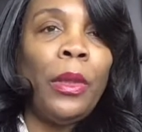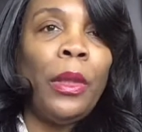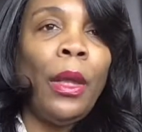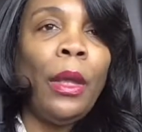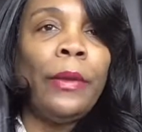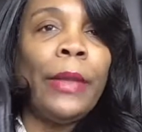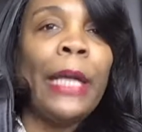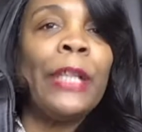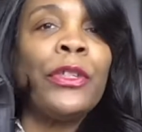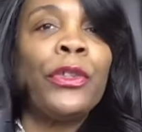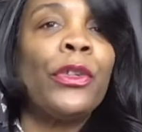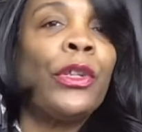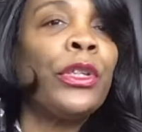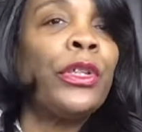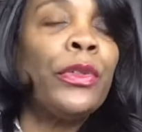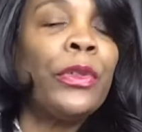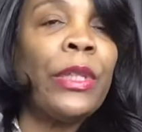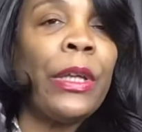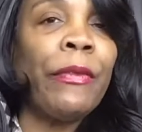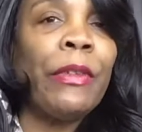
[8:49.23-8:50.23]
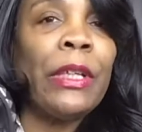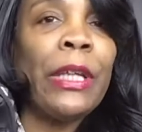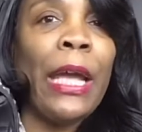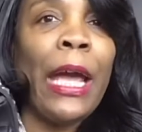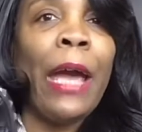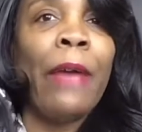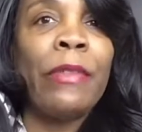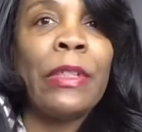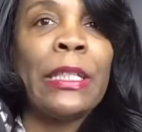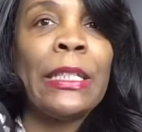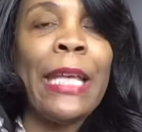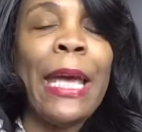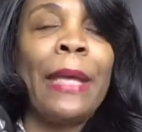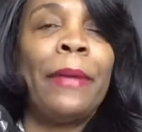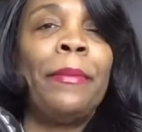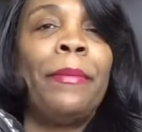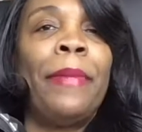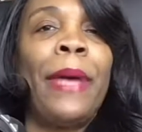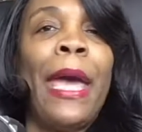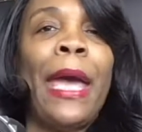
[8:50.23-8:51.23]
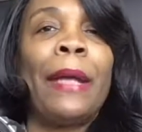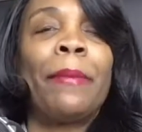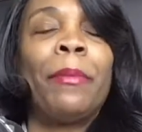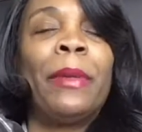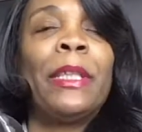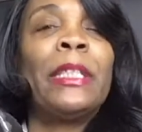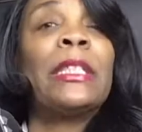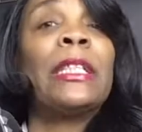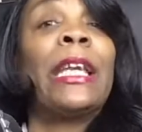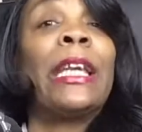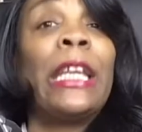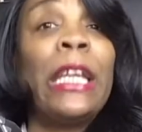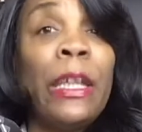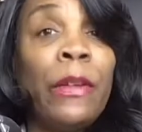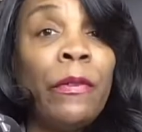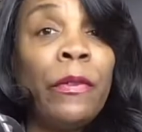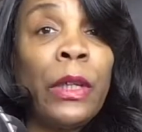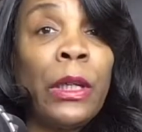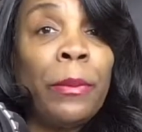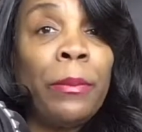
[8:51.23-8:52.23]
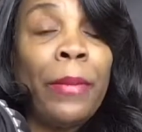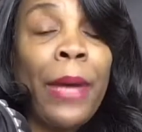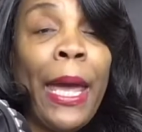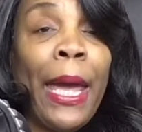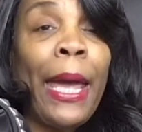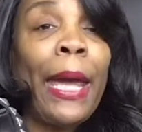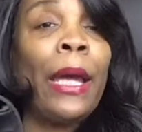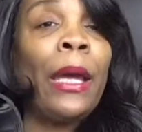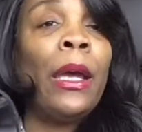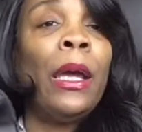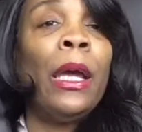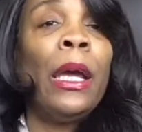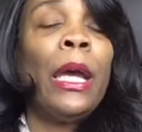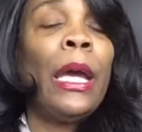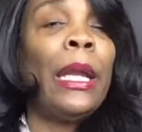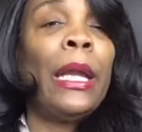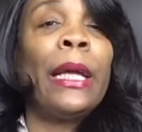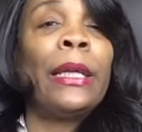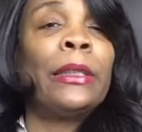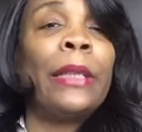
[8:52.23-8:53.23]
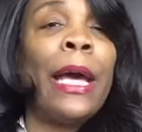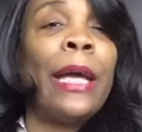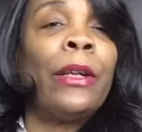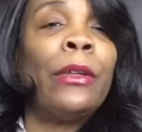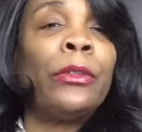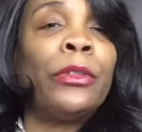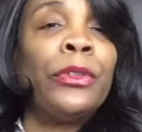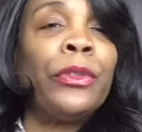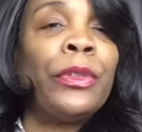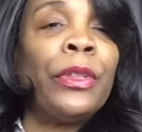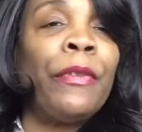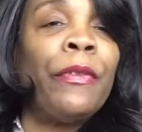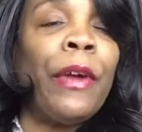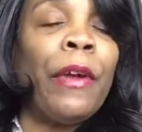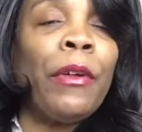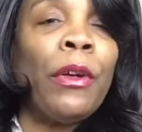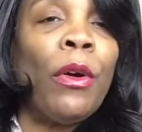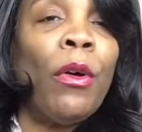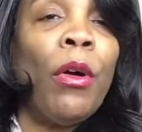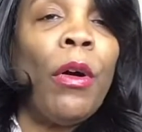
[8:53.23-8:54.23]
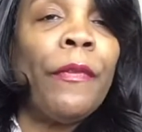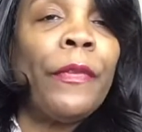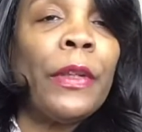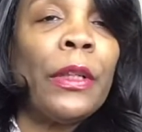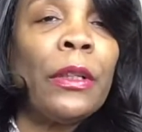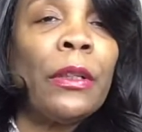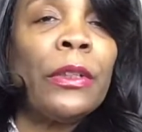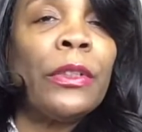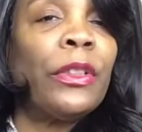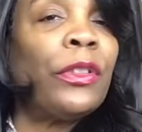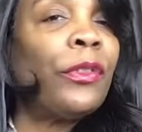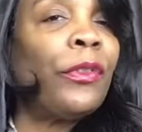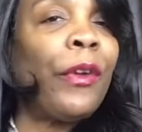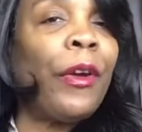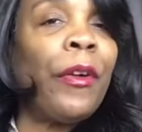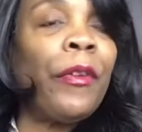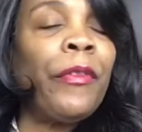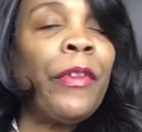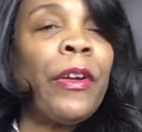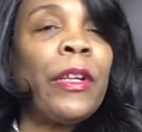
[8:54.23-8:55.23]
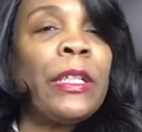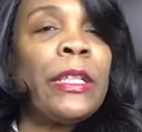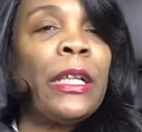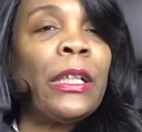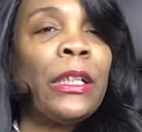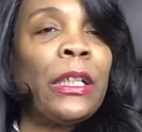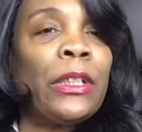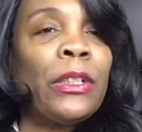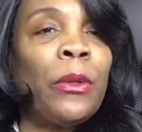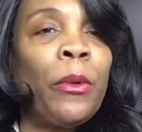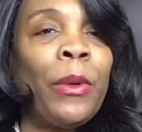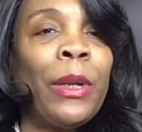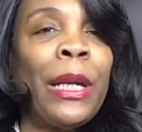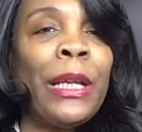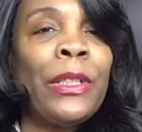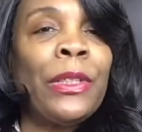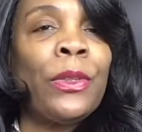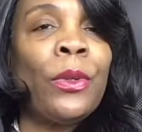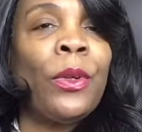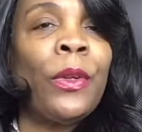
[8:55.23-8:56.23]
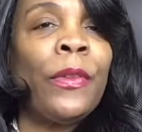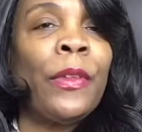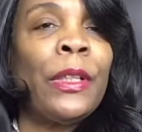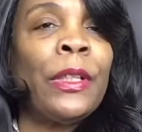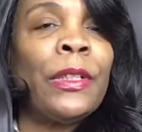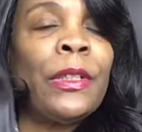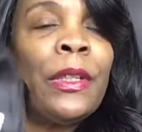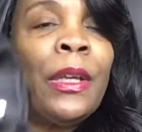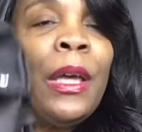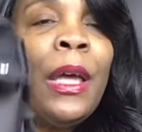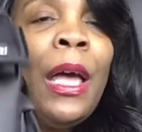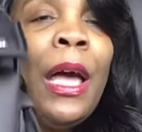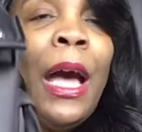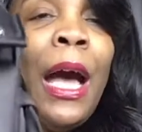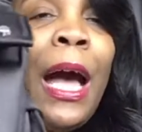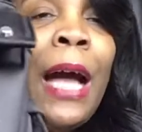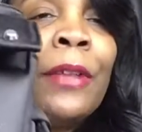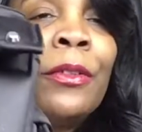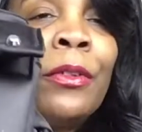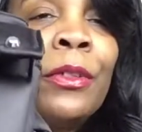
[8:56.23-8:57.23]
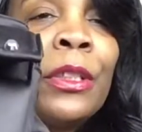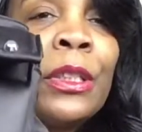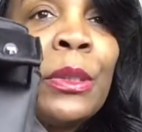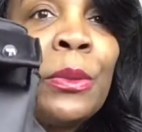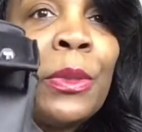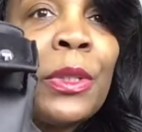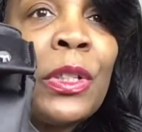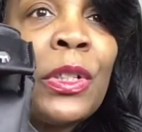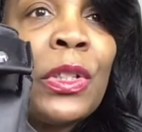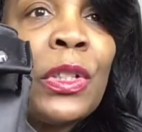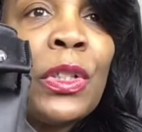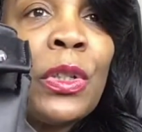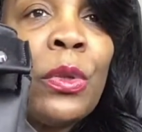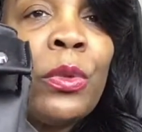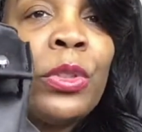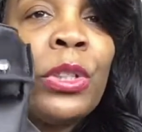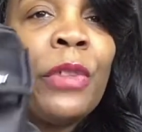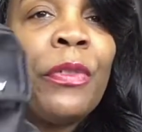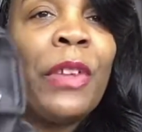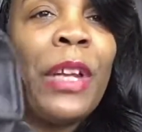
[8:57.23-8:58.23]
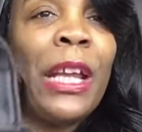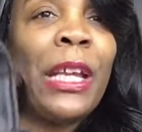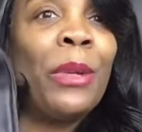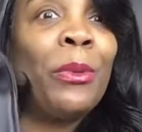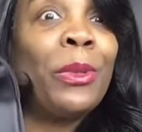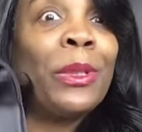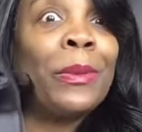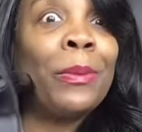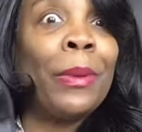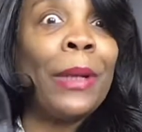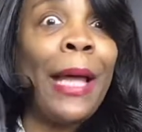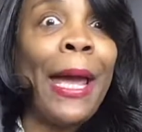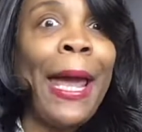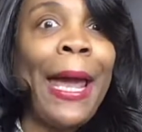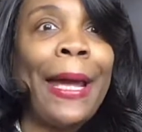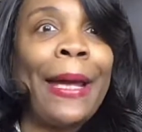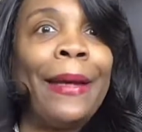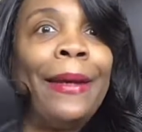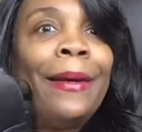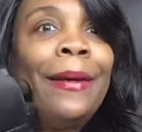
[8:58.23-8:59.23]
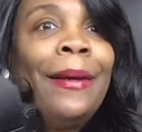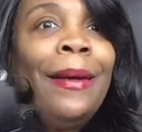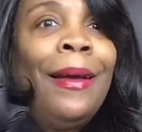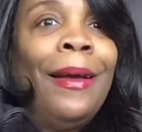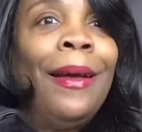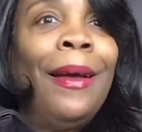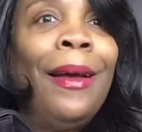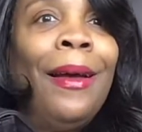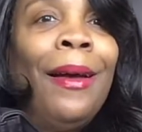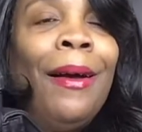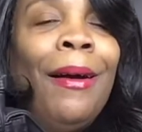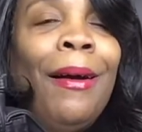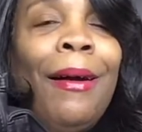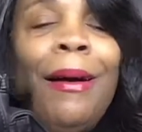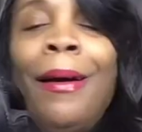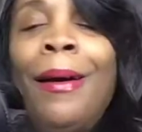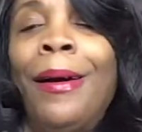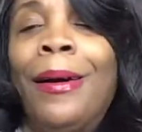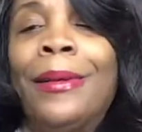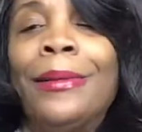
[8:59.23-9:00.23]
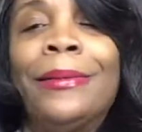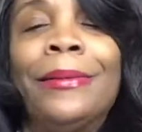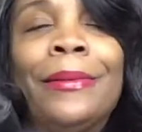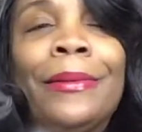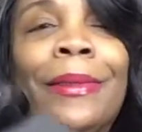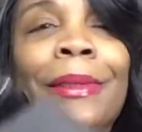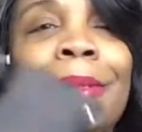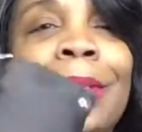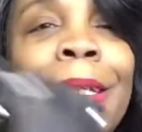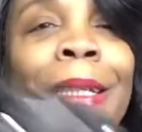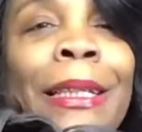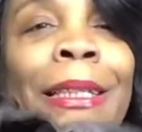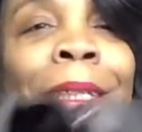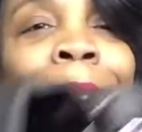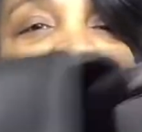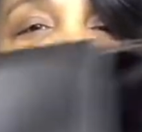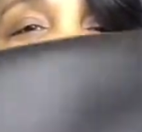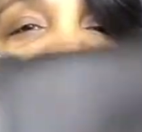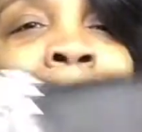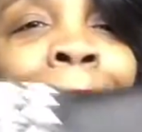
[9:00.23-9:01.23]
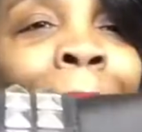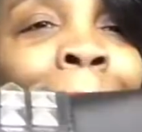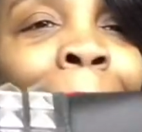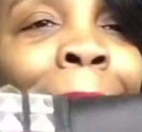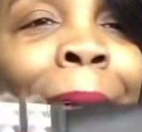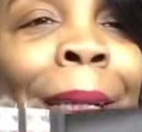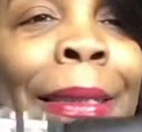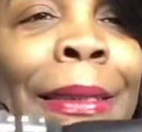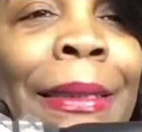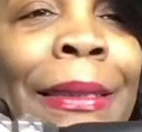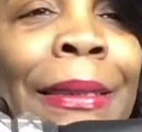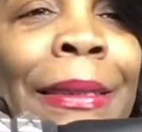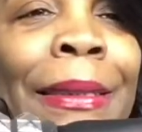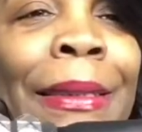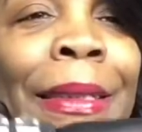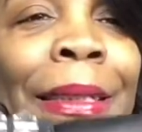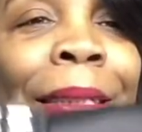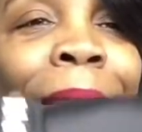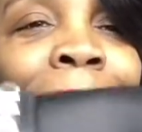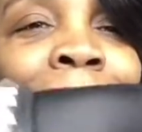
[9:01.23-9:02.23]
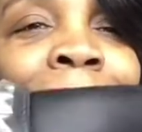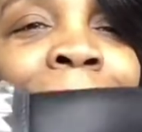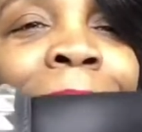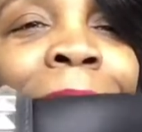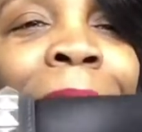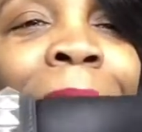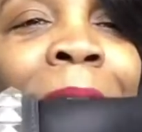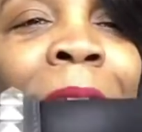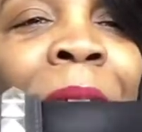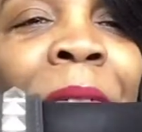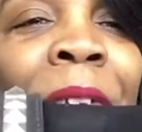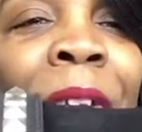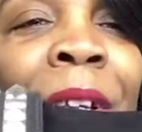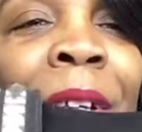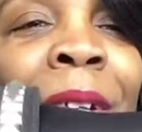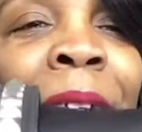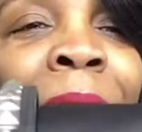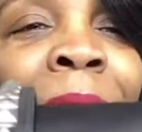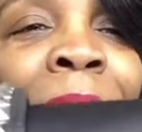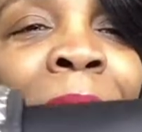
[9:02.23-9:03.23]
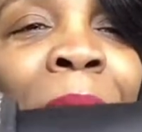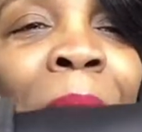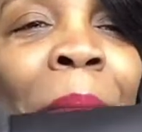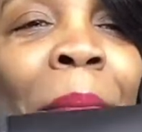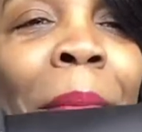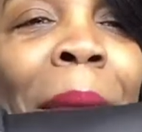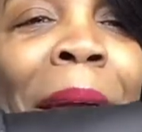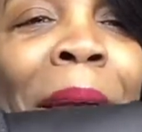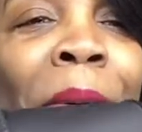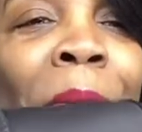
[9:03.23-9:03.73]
that you could use every day. I have a satin bag, but it's an evening bag, and I don't use it very often because it's very, very delicate. So when I saw this, I thought this was just so different, and it was black. Oh, look at this, guys. This is the Olivia Michael